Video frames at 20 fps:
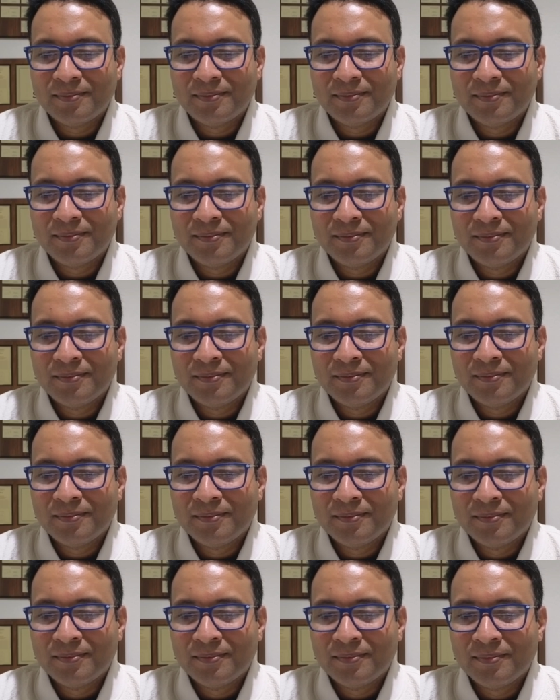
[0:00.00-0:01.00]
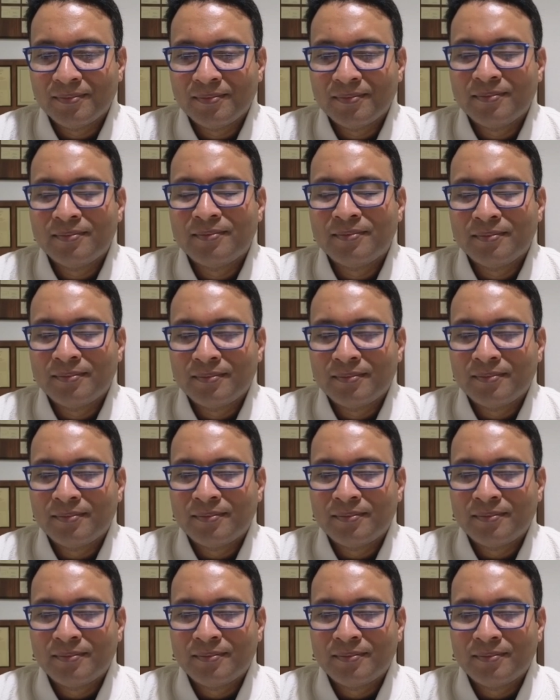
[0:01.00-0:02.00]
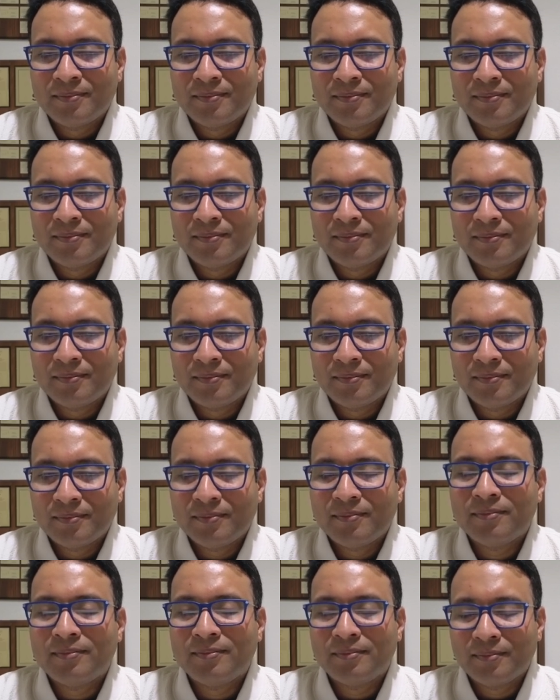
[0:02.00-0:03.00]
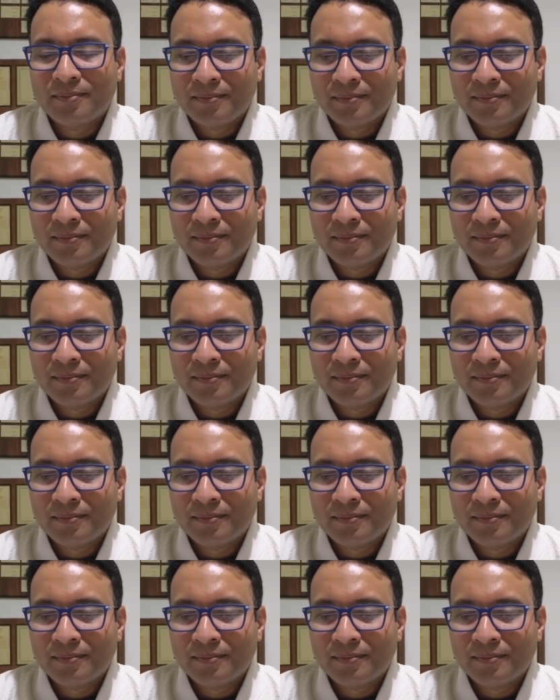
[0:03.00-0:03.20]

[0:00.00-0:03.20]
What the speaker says: No words are spoken by the person on screen.